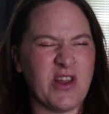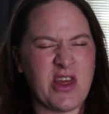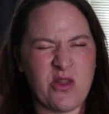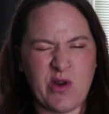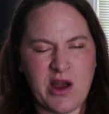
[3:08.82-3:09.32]
for
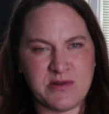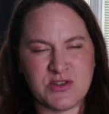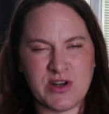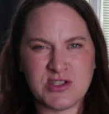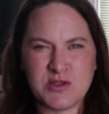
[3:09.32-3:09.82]
like 3-hour
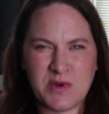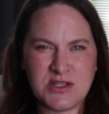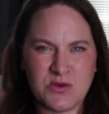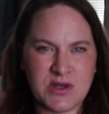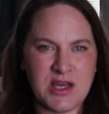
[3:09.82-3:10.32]
stretches, but I
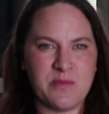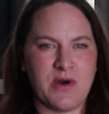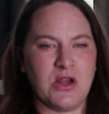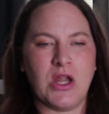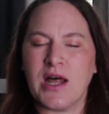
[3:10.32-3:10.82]
don't keep
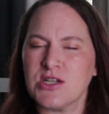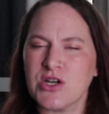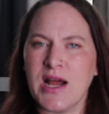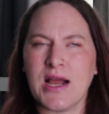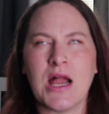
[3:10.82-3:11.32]
a lot of
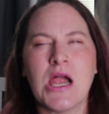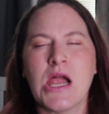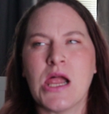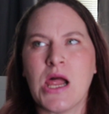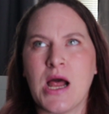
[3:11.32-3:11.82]
track.
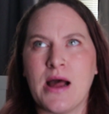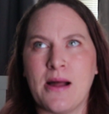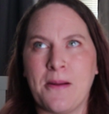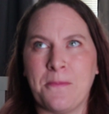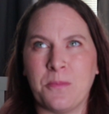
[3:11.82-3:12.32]

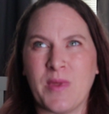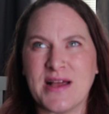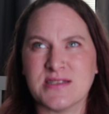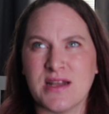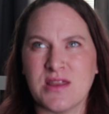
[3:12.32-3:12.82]

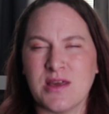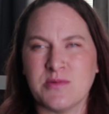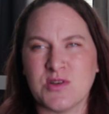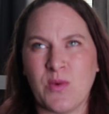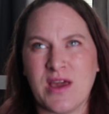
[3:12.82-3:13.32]
Last night I think he
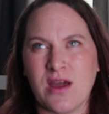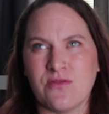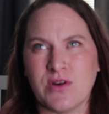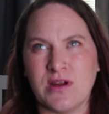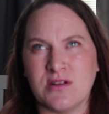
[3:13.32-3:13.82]
was awake
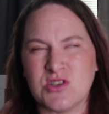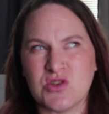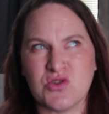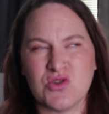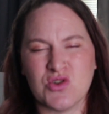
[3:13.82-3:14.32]
every
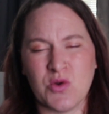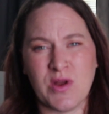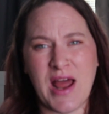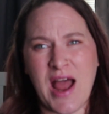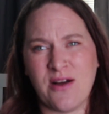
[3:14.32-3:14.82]

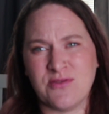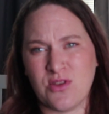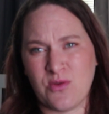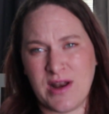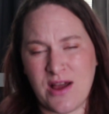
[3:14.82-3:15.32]
2.5 to
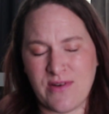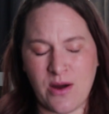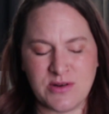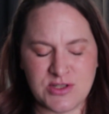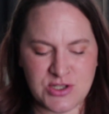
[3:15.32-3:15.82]
3.5
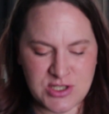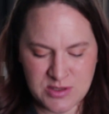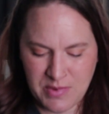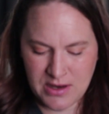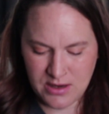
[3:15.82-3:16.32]
hours. It just
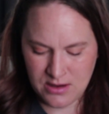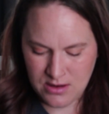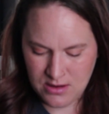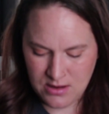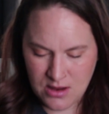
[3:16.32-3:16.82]
depended
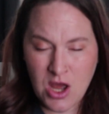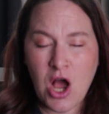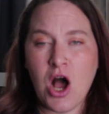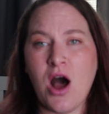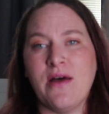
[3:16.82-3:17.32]

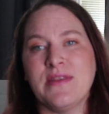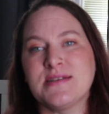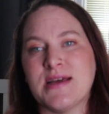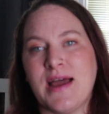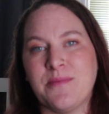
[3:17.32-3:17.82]
on the
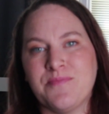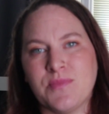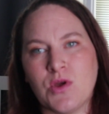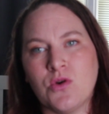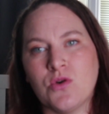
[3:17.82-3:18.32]
time.
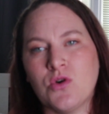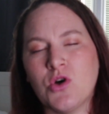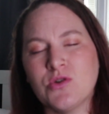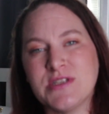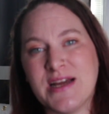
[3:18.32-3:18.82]
Oh,
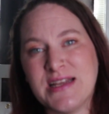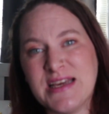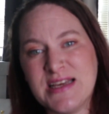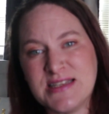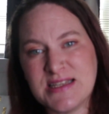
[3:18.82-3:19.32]
hold on.
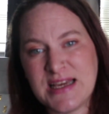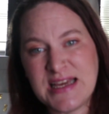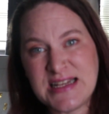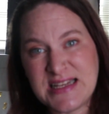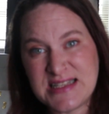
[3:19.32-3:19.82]
He's
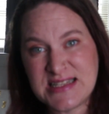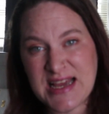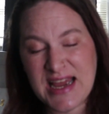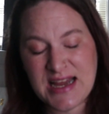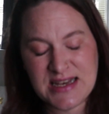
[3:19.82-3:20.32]
getting
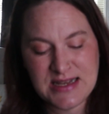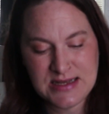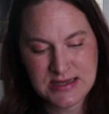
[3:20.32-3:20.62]
sad.